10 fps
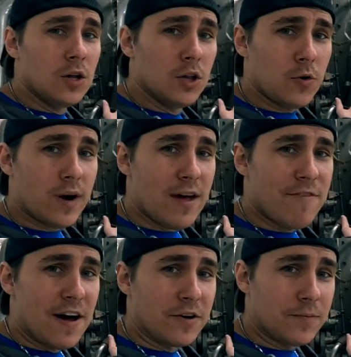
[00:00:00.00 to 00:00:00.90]
Look what I
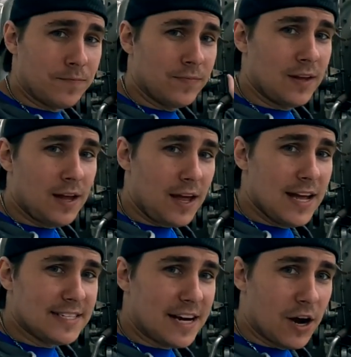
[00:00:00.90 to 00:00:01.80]
found.
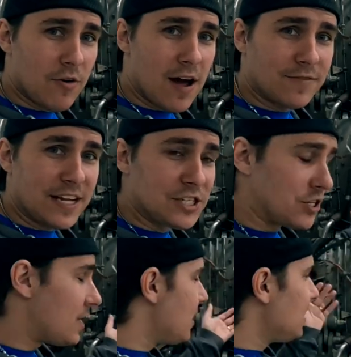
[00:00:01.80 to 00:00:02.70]
It's an aircraft
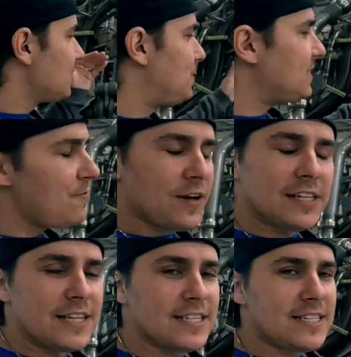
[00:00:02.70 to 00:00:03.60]
engine.
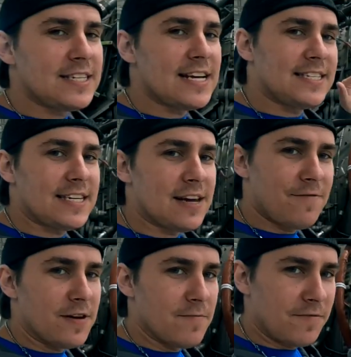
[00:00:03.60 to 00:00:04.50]
Specifically, this is a
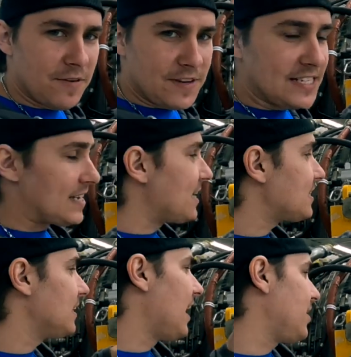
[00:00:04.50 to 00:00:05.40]

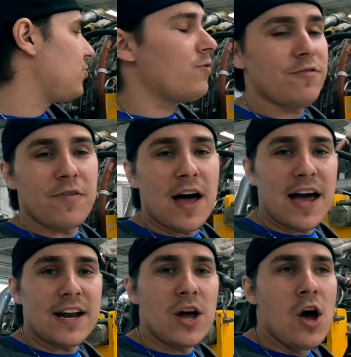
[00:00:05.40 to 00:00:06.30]
CFM56 like you would
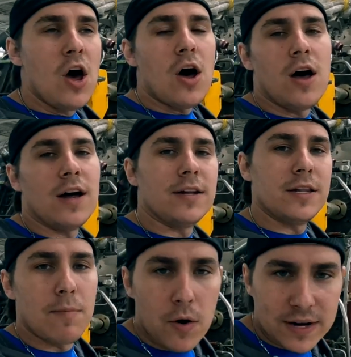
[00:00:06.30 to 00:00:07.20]
find
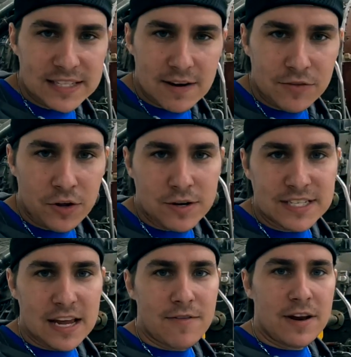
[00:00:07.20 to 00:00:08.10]
on the Boeing
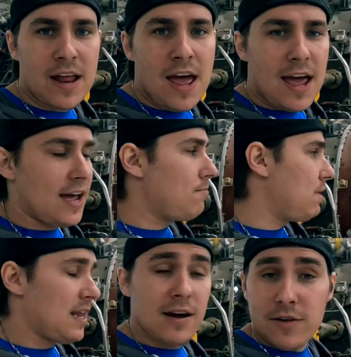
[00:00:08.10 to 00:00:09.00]
737 and
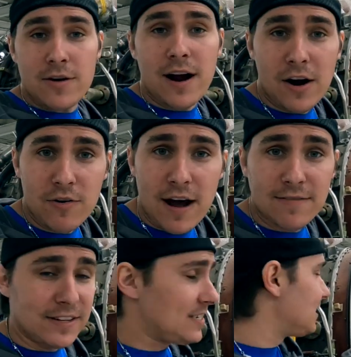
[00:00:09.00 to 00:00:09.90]
many other
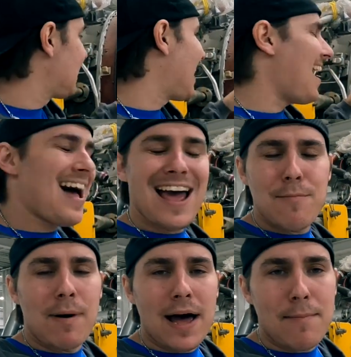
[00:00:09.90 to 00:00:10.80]
aircraft. This is a
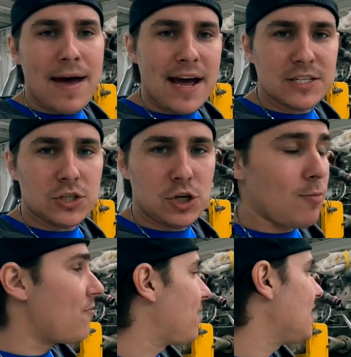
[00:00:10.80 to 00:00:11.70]
high bypass
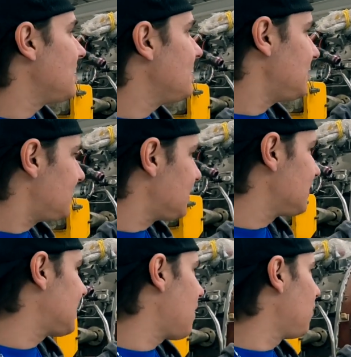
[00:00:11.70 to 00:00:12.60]
turbofan, and this is an
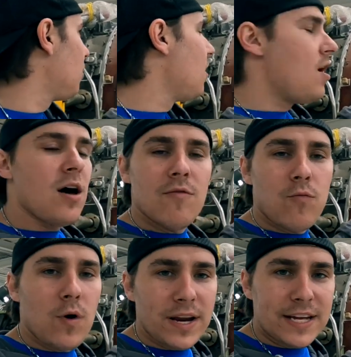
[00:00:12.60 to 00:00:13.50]
example
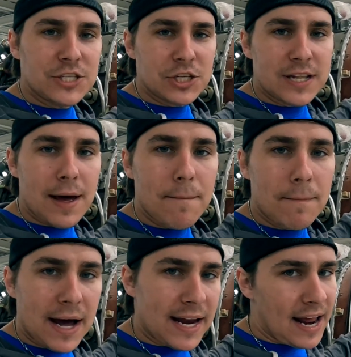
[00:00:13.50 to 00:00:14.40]
of one engine that
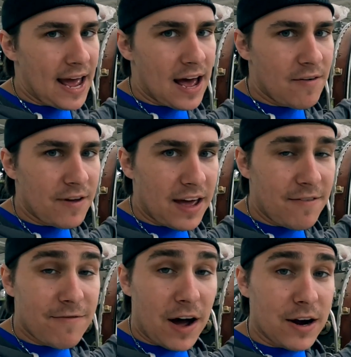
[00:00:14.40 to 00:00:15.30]
might have
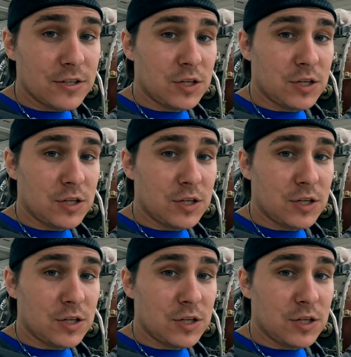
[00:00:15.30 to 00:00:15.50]
a fire